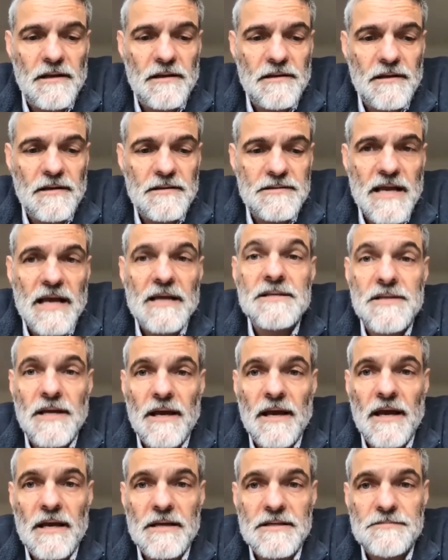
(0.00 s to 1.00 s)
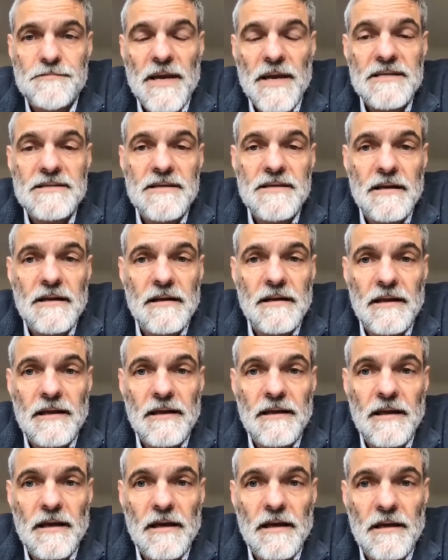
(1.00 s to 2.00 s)
sector has
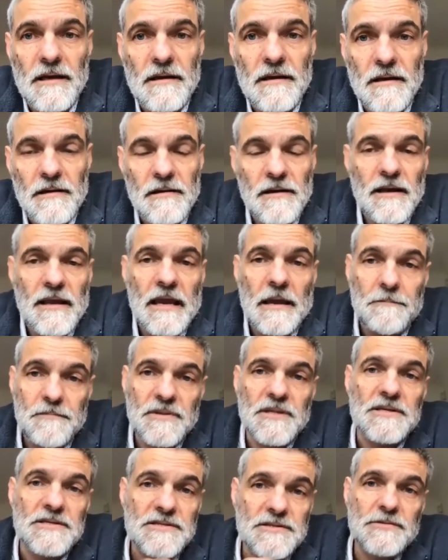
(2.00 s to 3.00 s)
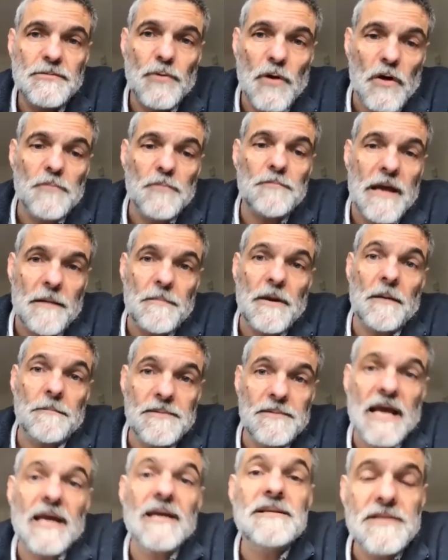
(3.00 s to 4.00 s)
basically kept this roadmap
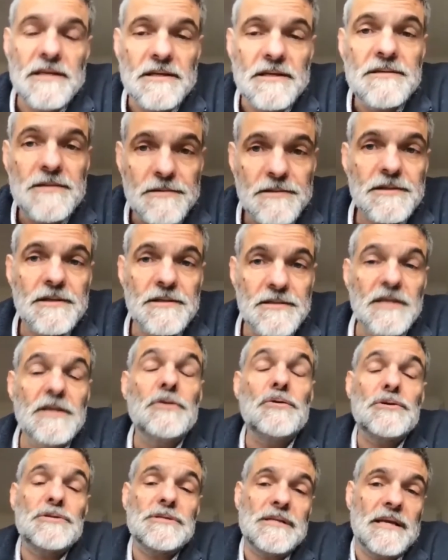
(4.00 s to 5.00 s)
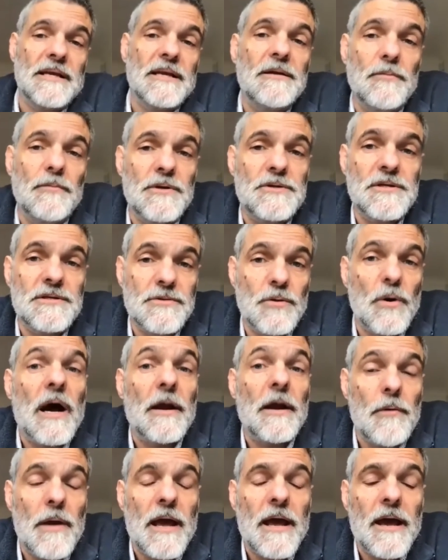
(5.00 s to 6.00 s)
updated continuously, which is
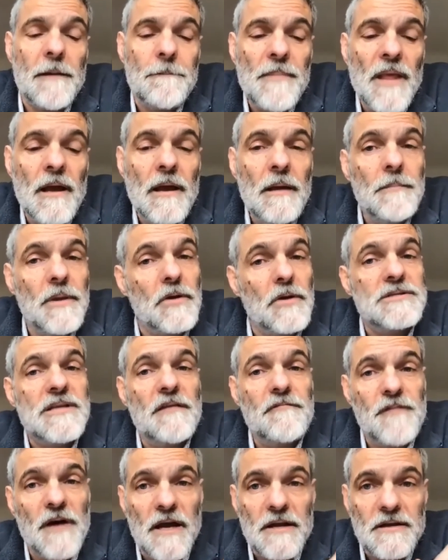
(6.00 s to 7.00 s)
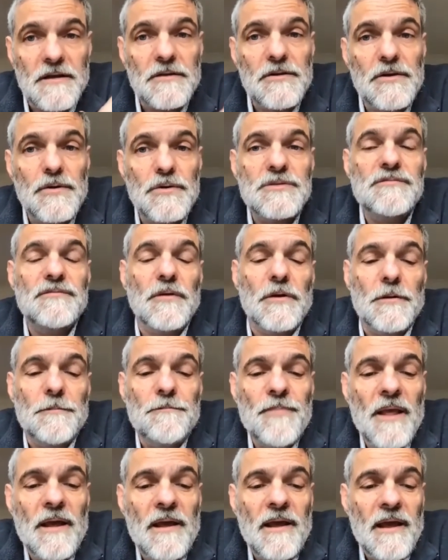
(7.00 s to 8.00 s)
quite rare because they find it useful.
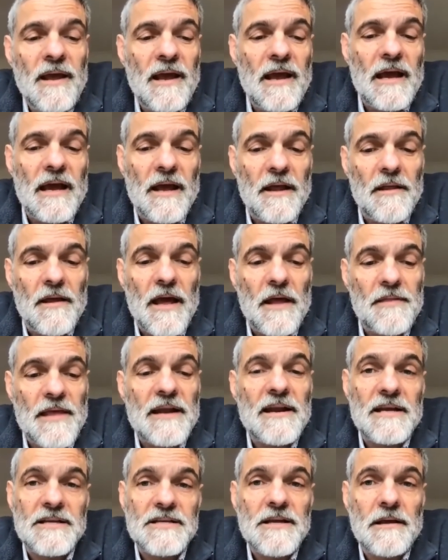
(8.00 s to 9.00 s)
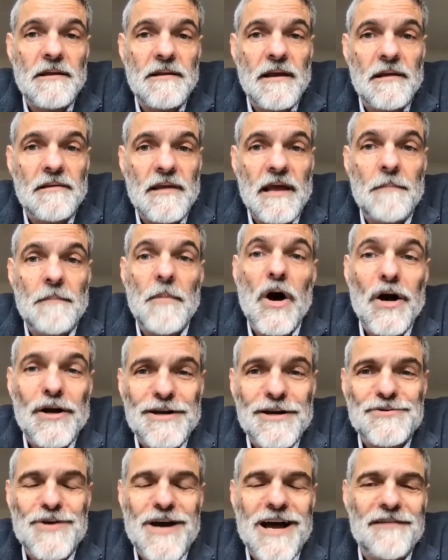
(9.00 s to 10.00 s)
And that has, their
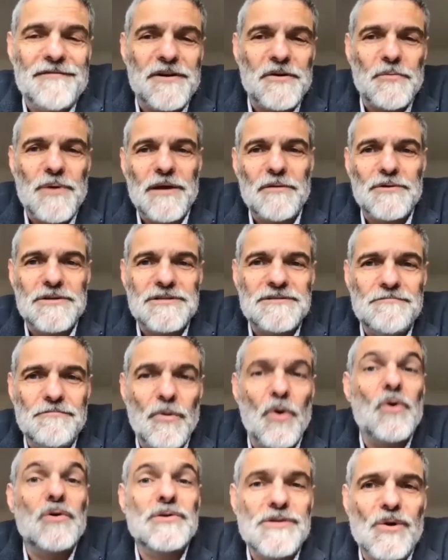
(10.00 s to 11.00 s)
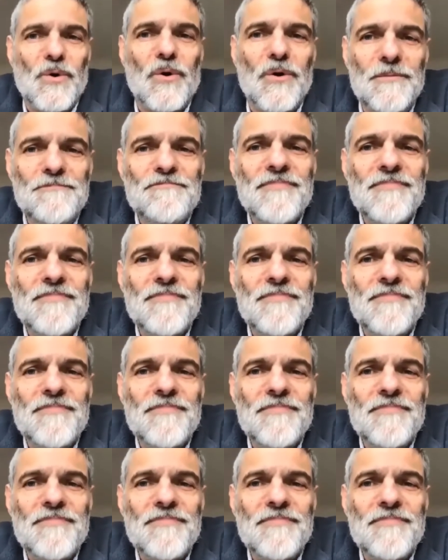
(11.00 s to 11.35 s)
market drive in a way was Moore's law.